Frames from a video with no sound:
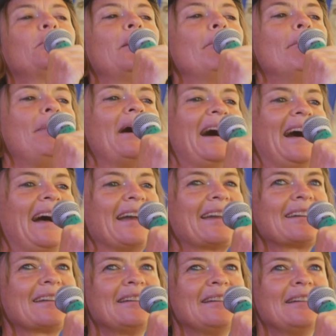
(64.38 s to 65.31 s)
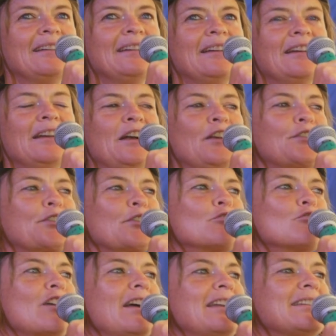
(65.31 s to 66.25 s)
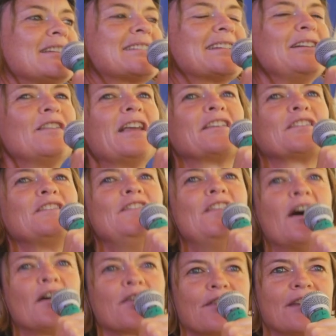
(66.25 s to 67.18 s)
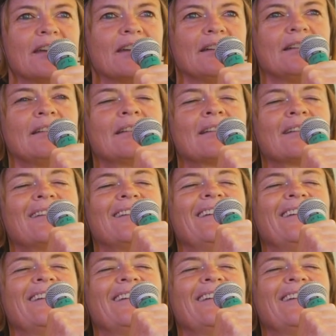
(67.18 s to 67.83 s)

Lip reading: to unpack. Surrender till there's nothing.